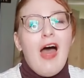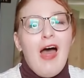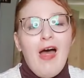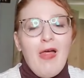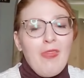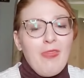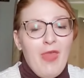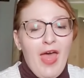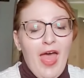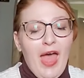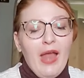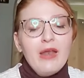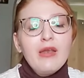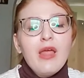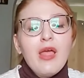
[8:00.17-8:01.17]
on
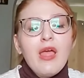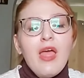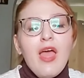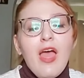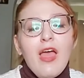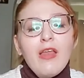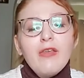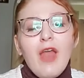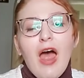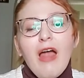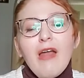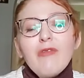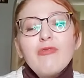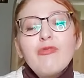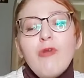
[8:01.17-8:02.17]
that and
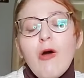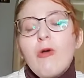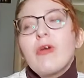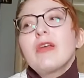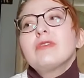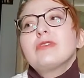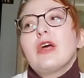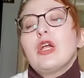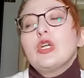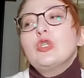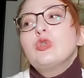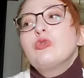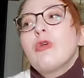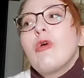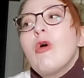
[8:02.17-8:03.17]
not focus on
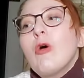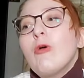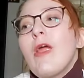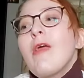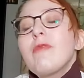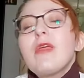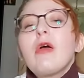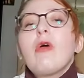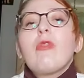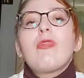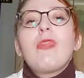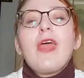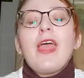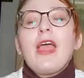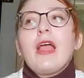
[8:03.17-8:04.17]
trivial
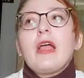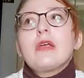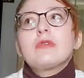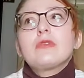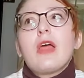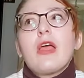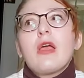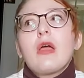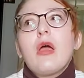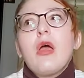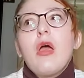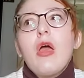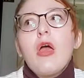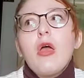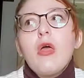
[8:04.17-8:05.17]
things like
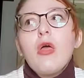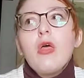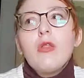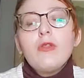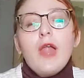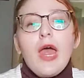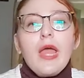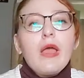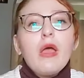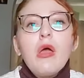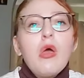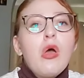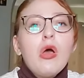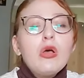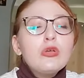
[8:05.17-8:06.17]
like
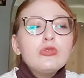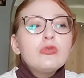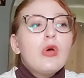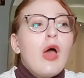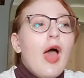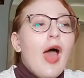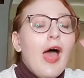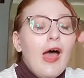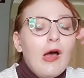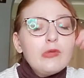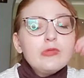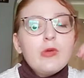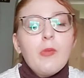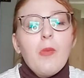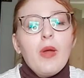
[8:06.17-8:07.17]
how
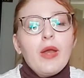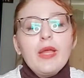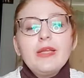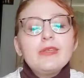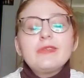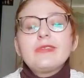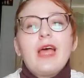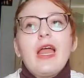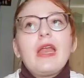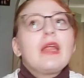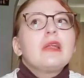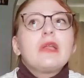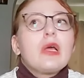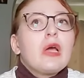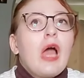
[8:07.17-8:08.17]
somebody
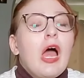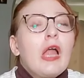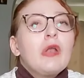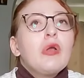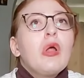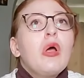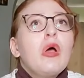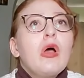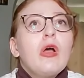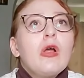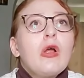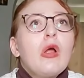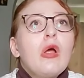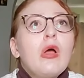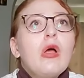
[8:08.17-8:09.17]
decided to cut
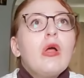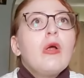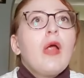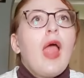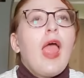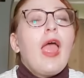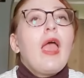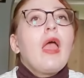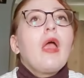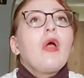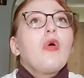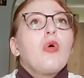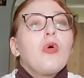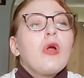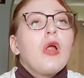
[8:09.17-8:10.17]
her, her hair
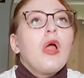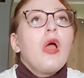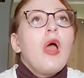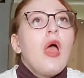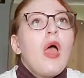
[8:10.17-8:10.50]
or